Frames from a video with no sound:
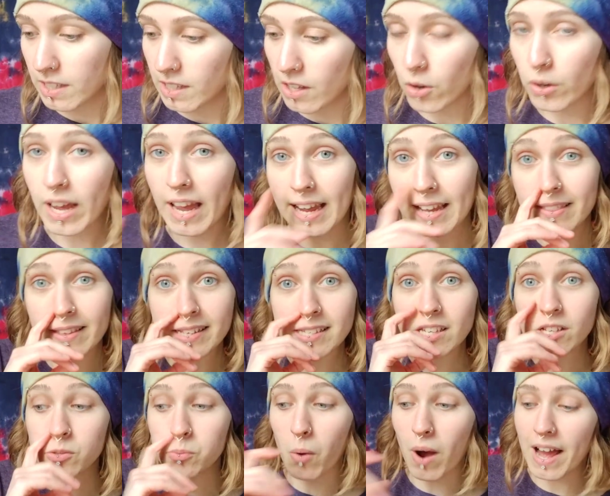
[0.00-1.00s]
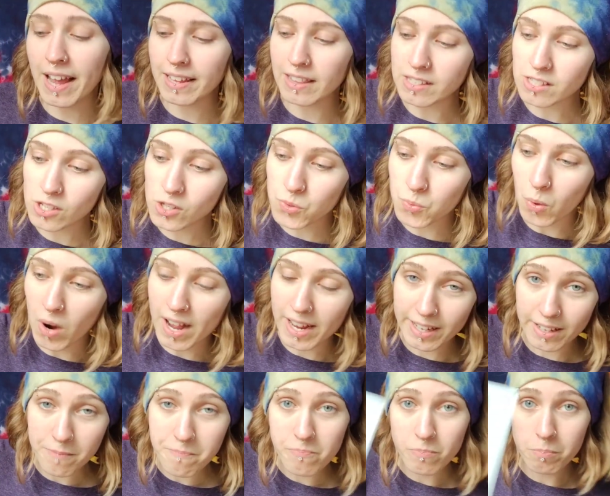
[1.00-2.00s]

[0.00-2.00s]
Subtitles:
Okay, this is why